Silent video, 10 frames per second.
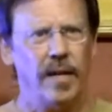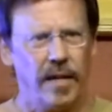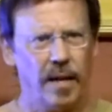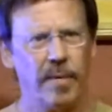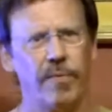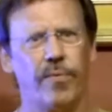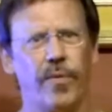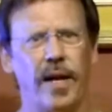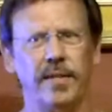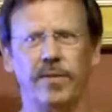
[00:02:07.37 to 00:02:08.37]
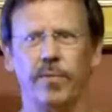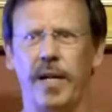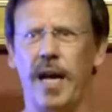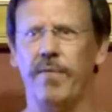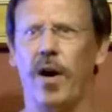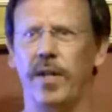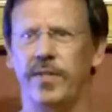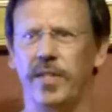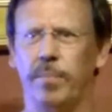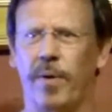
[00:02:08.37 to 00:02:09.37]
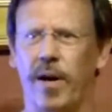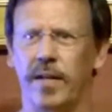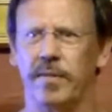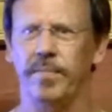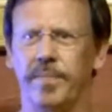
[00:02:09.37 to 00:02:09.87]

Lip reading: and my friends would have arts in the park.